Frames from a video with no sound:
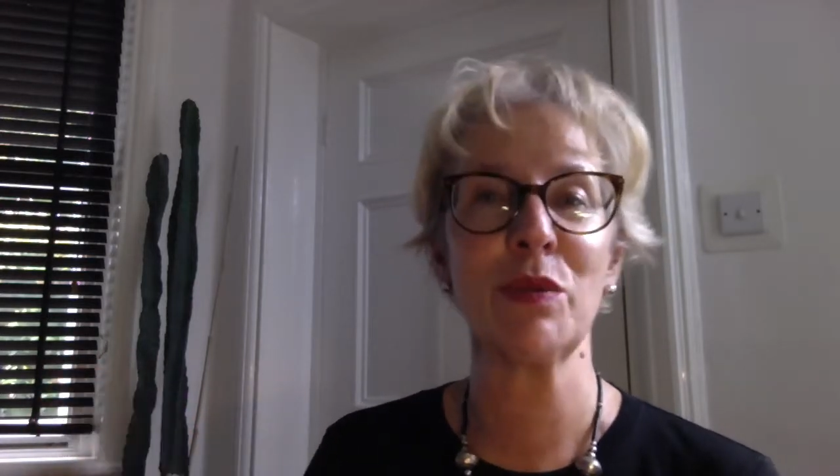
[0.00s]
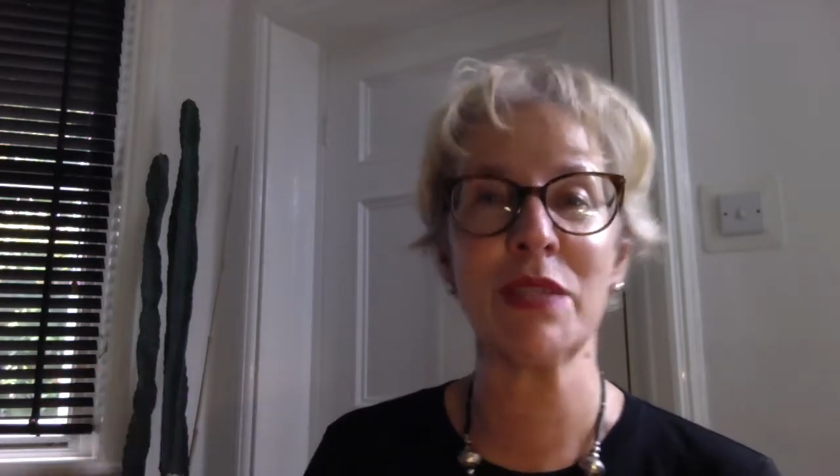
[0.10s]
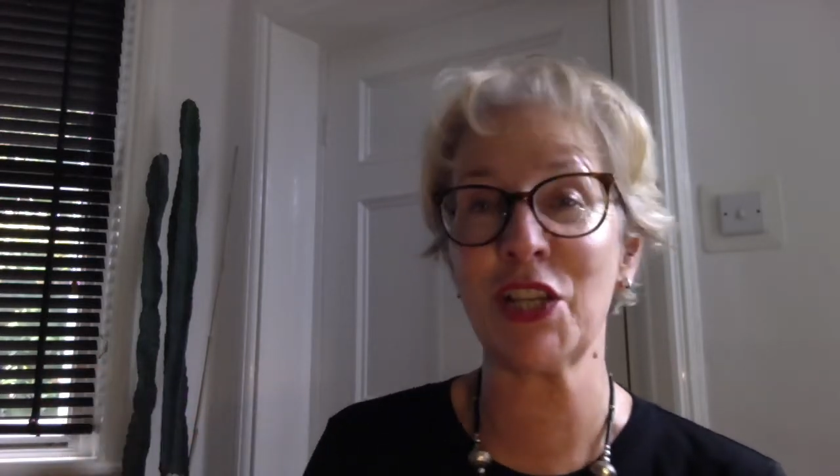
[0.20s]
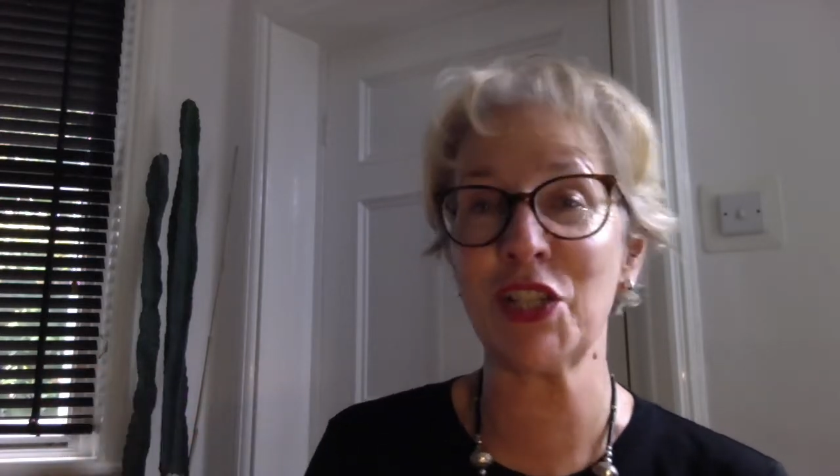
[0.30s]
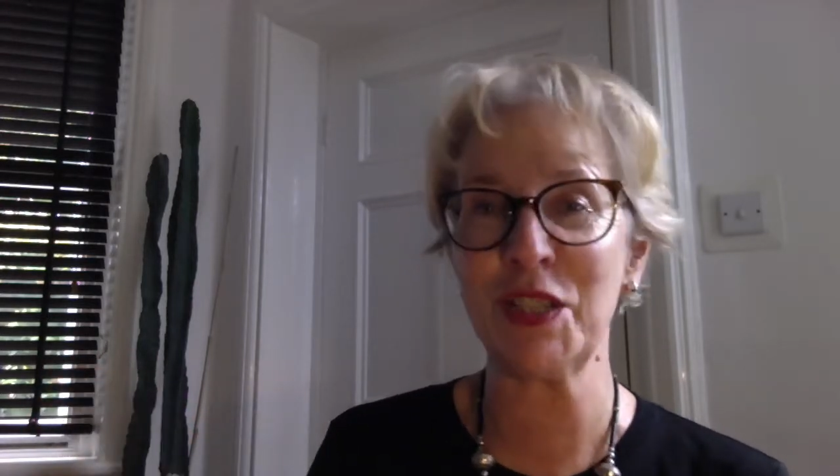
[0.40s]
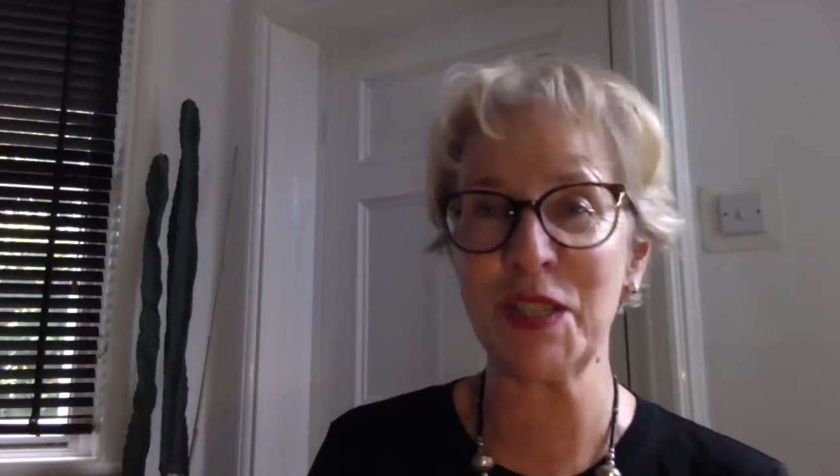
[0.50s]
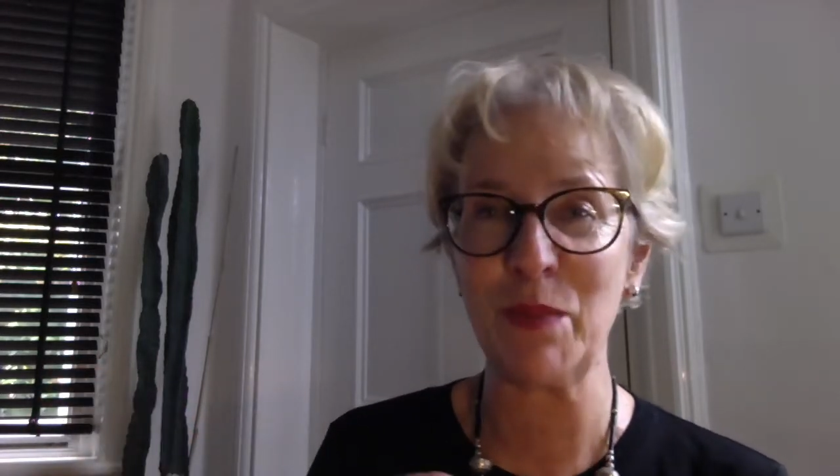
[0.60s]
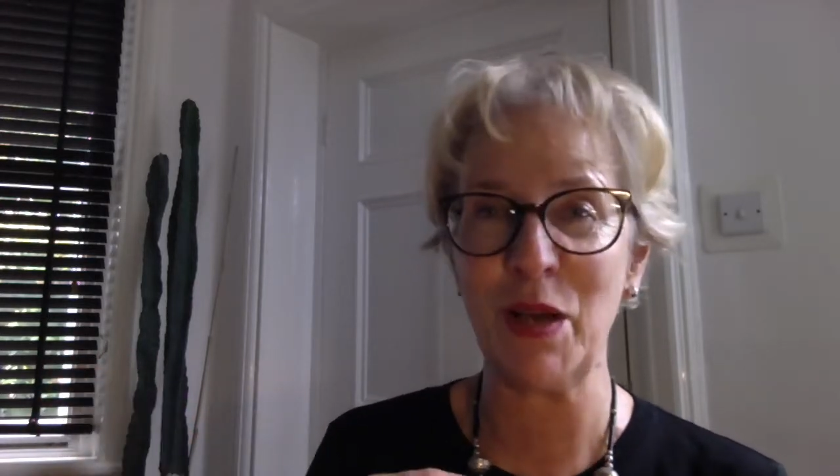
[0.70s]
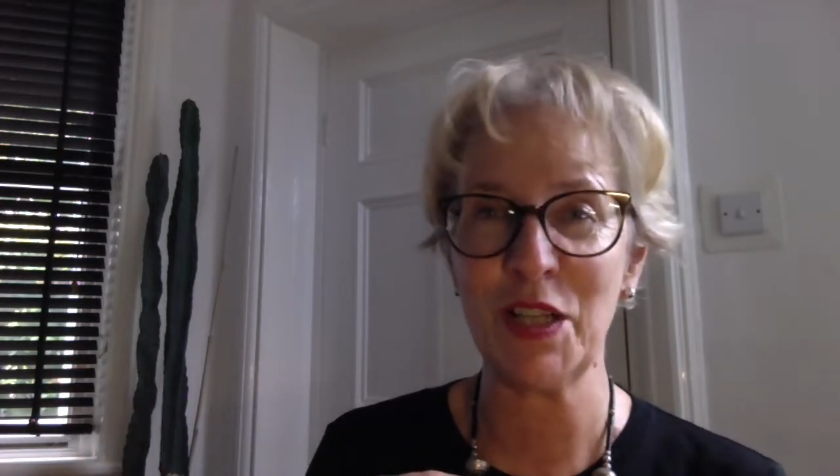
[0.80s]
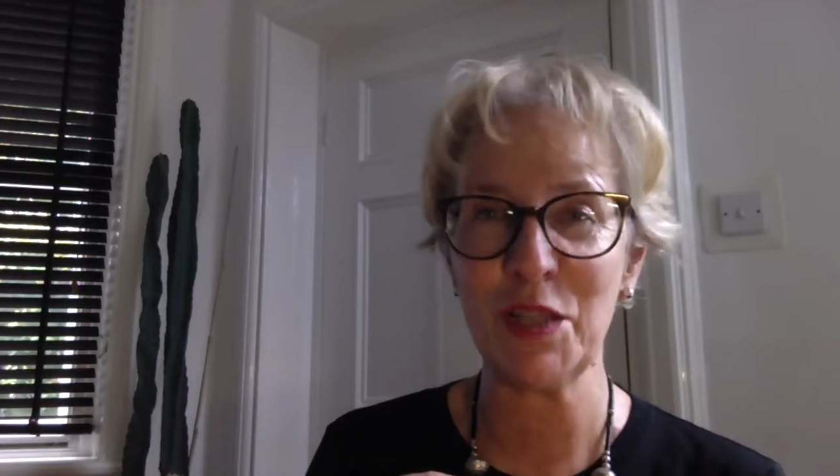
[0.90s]
was actually
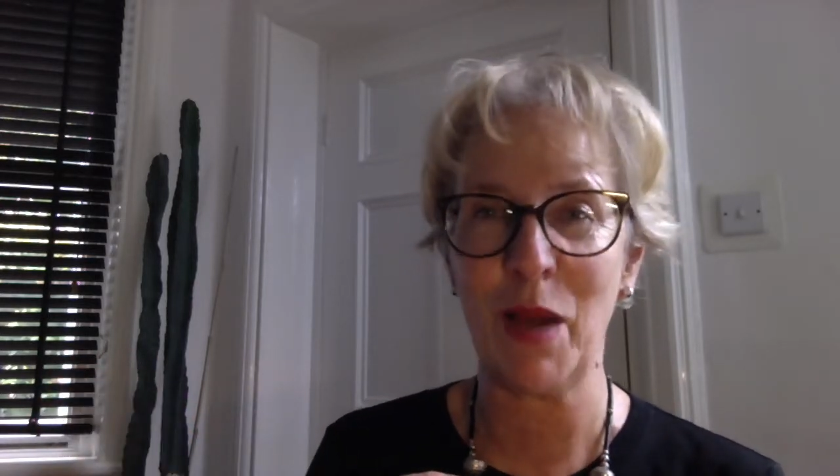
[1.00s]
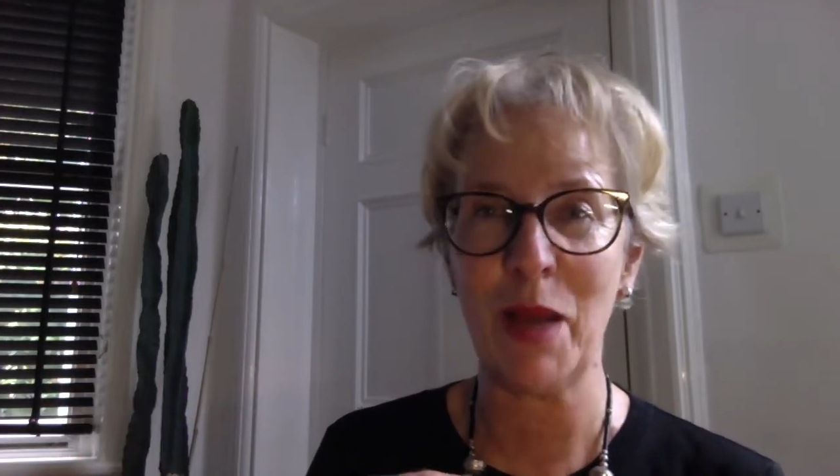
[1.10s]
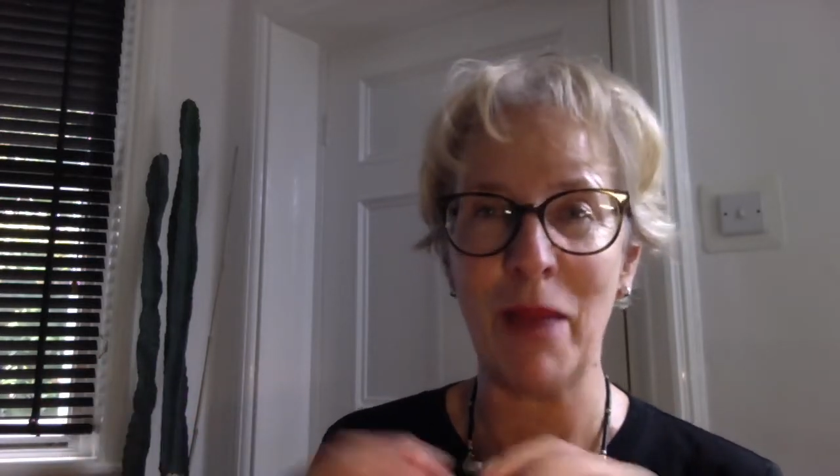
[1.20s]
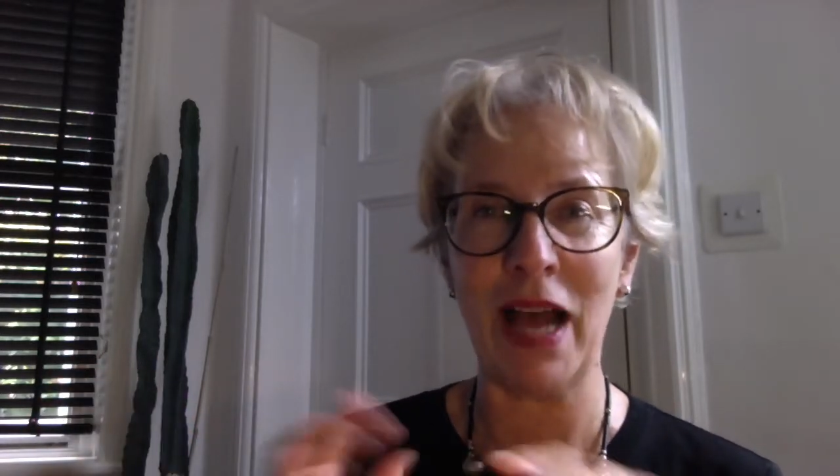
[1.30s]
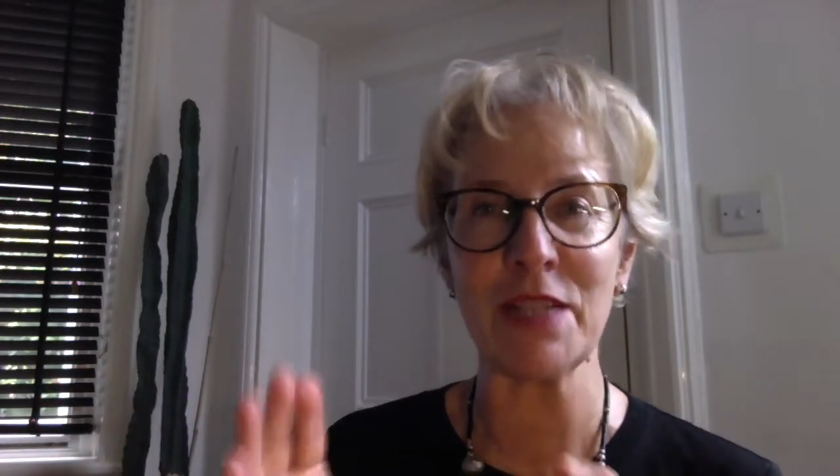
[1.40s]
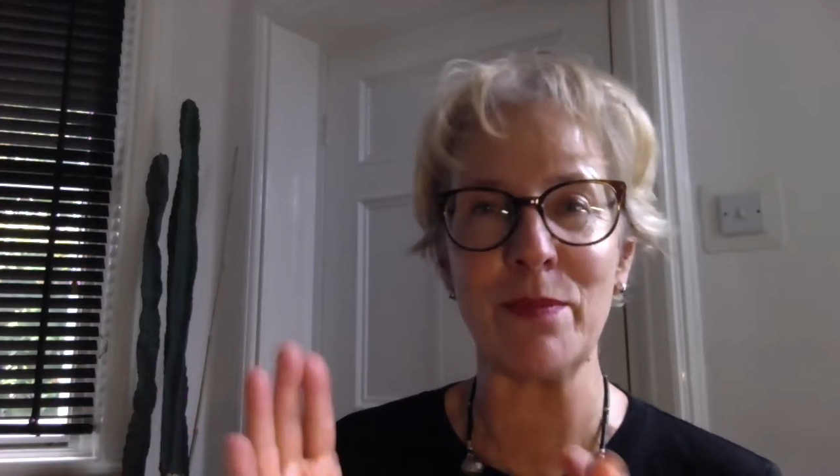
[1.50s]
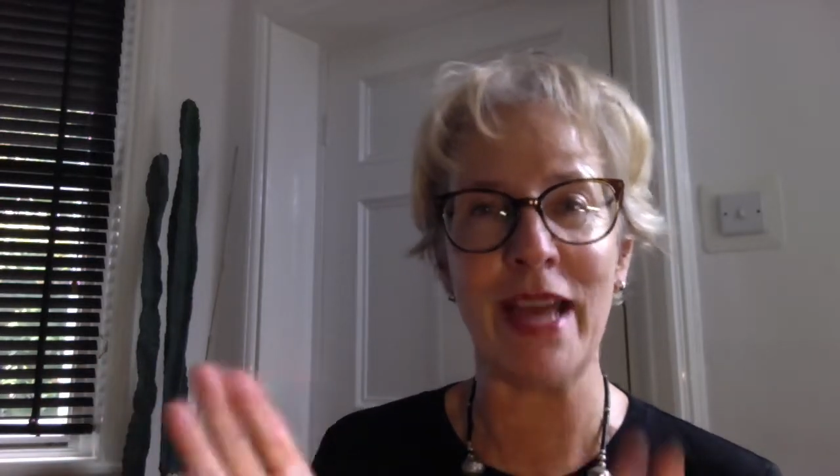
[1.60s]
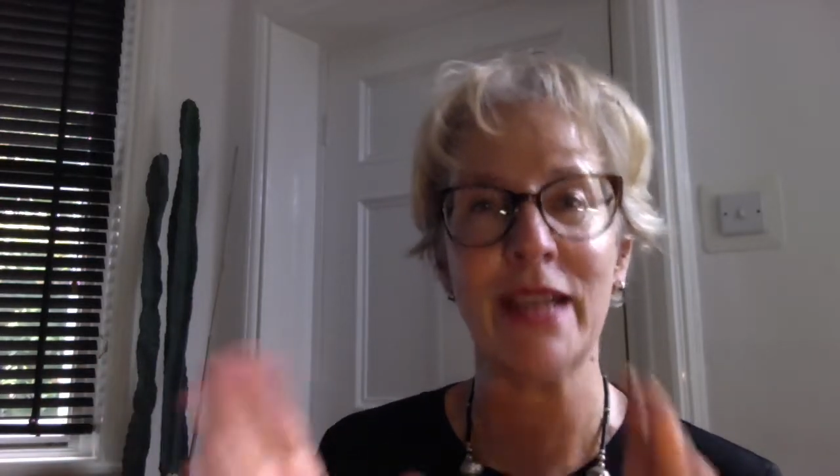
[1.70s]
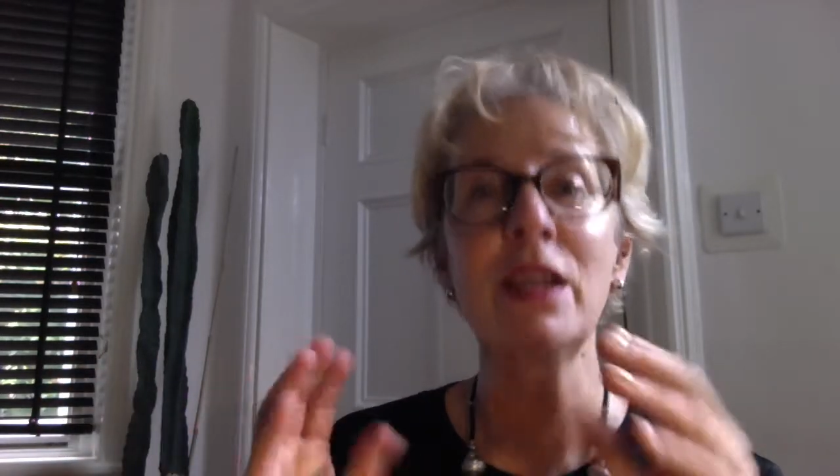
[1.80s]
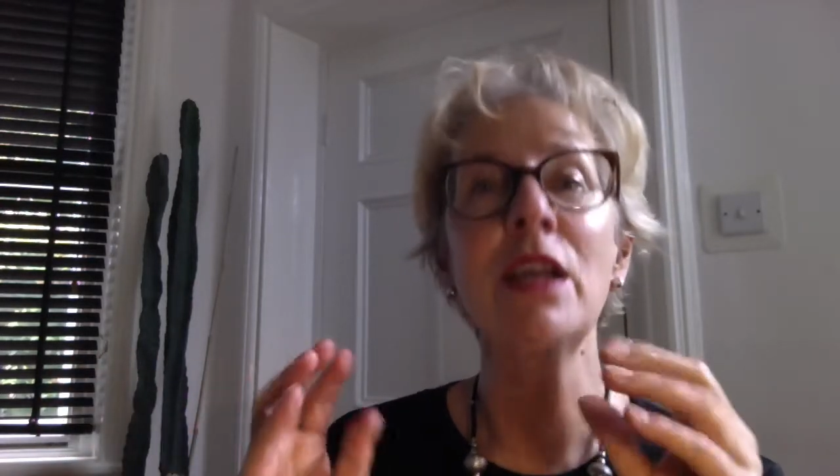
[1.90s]
inspired by Mad
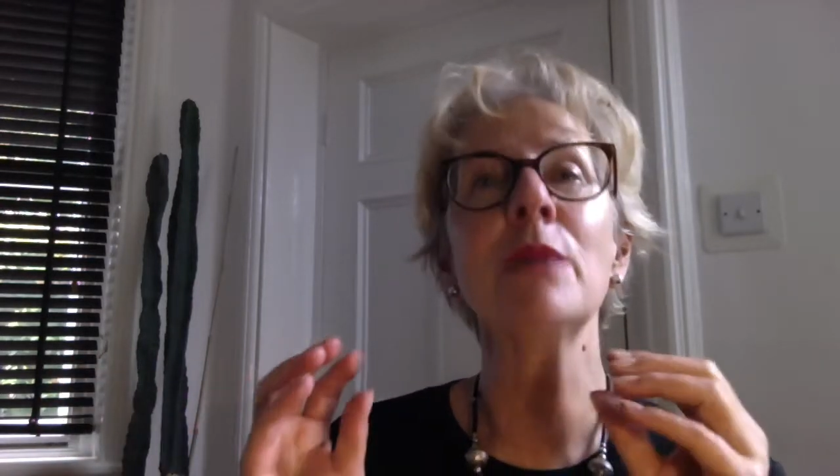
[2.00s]
Men,